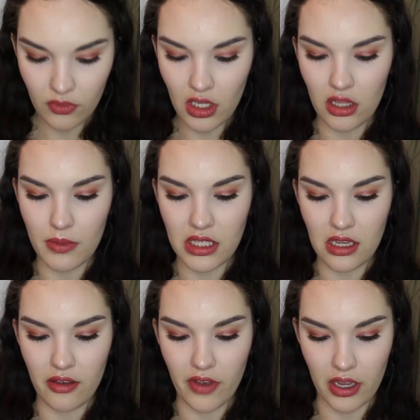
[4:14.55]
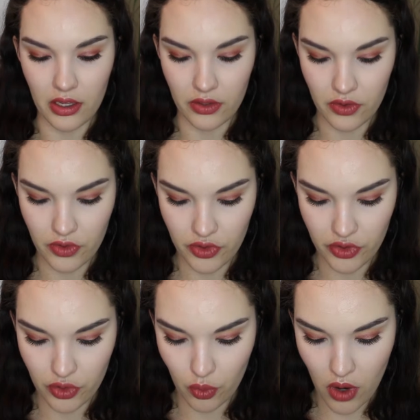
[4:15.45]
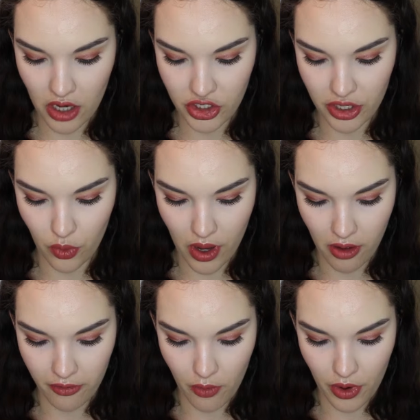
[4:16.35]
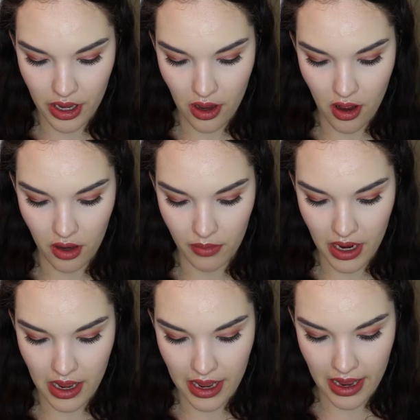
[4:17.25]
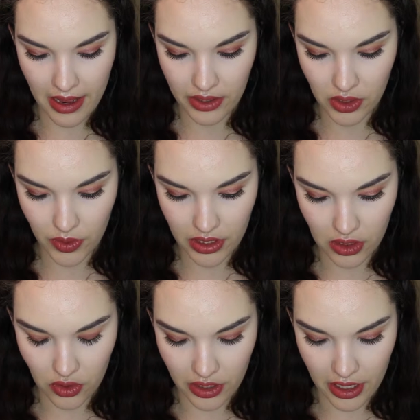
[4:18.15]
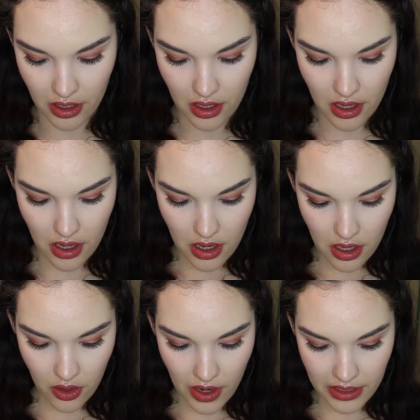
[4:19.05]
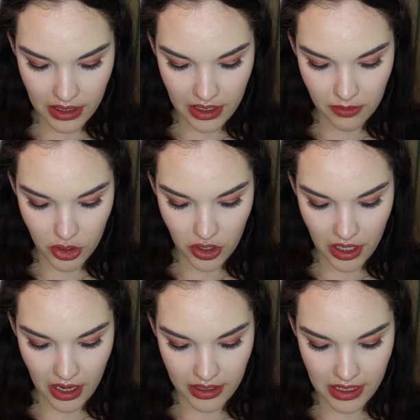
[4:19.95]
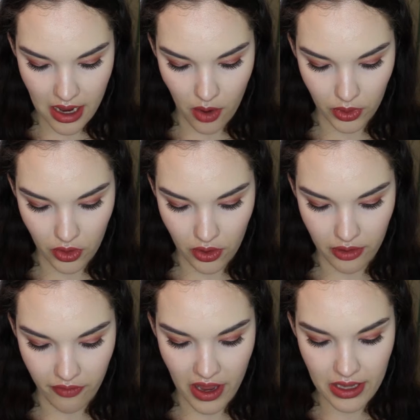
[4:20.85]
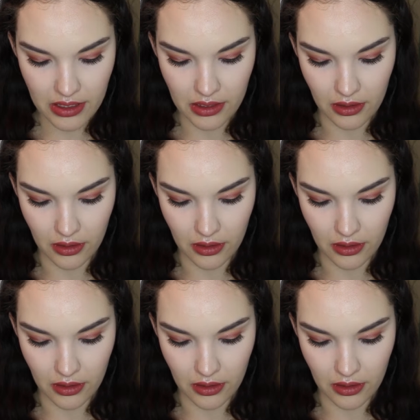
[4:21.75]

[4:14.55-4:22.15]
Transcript: Let me see if I can swatch it well for you on my hand so it doesn't look like craziness, but you can kind of see how it would look on the face.